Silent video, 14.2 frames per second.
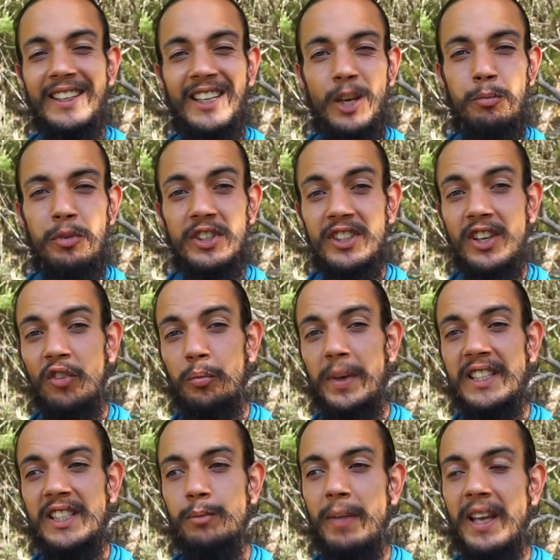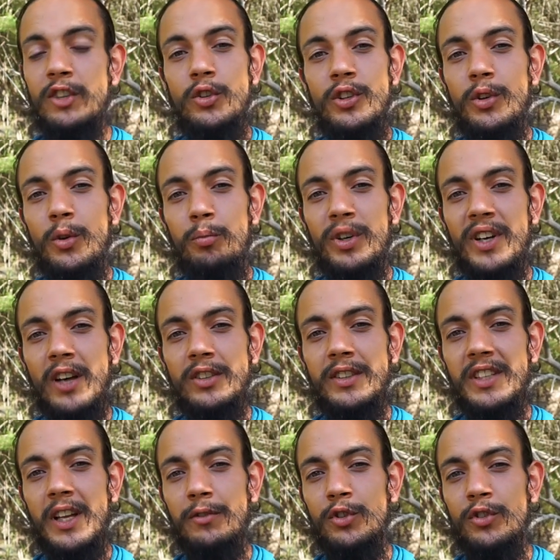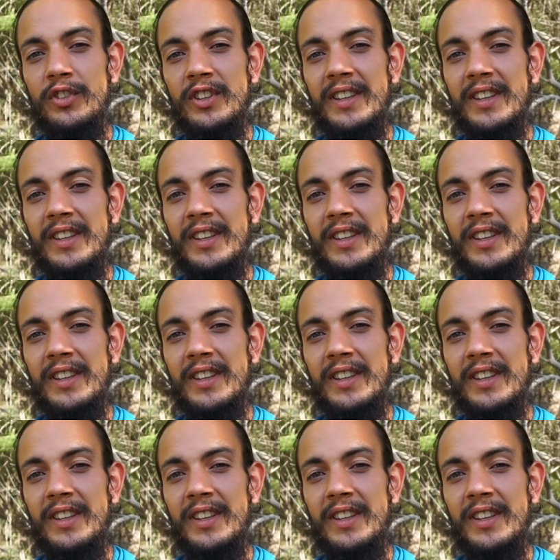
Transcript: Keep yourself busy. Make sure you're doing productive stuff during the